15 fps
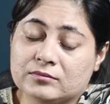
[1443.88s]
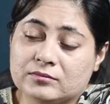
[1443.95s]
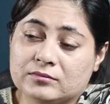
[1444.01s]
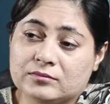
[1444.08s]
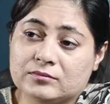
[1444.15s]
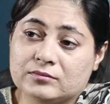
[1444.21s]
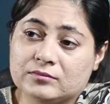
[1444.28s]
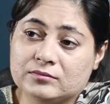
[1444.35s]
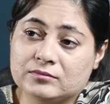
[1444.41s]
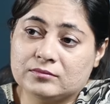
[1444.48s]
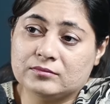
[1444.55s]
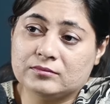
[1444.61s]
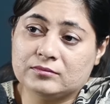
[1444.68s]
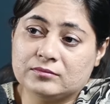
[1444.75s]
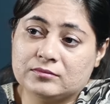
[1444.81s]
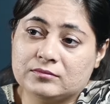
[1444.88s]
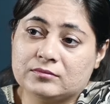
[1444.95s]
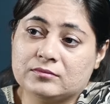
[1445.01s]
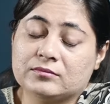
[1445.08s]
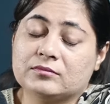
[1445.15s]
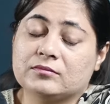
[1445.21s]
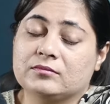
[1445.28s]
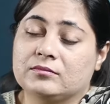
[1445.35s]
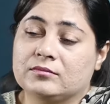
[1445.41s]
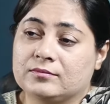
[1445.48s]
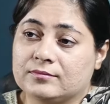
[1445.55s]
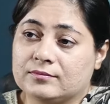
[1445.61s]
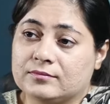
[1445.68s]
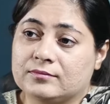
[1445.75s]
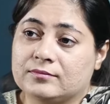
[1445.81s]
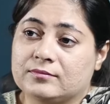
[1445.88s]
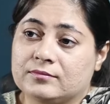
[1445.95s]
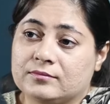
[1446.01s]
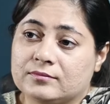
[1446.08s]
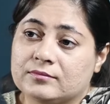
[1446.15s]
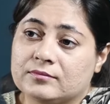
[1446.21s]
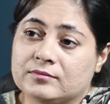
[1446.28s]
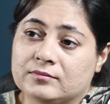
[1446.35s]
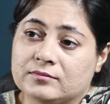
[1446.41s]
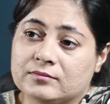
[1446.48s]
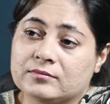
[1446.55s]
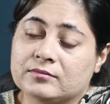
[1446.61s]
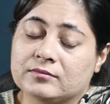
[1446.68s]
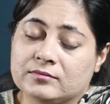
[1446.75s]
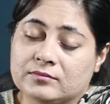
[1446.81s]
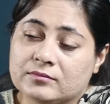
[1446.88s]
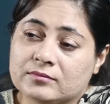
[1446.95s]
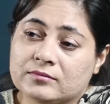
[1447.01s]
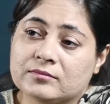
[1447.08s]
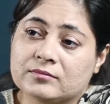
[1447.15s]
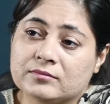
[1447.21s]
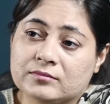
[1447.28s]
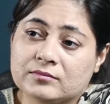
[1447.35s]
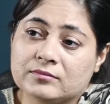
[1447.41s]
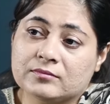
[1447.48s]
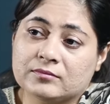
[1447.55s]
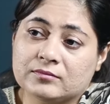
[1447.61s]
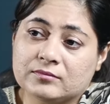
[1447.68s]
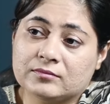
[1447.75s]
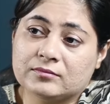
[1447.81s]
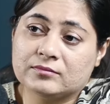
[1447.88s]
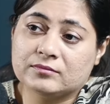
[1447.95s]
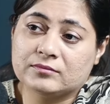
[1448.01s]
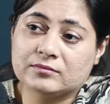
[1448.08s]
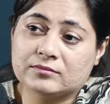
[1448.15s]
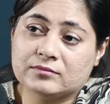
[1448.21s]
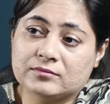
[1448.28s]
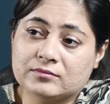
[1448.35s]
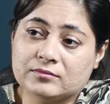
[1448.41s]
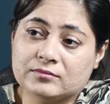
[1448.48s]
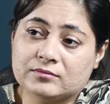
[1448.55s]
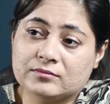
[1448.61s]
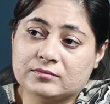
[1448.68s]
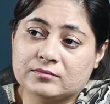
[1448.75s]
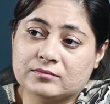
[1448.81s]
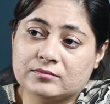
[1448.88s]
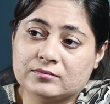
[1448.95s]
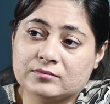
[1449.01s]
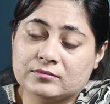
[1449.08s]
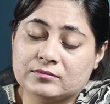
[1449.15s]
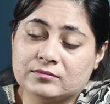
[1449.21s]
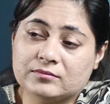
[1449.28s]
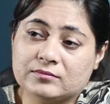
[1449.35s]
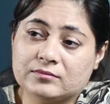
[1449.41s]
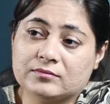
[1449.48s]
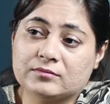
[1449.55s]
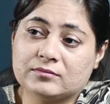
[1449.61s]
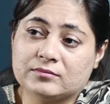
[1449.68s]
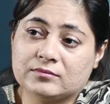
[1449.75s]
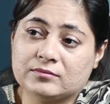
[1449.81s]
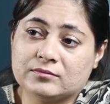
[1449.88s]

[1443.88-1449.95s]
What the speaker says: [no speech]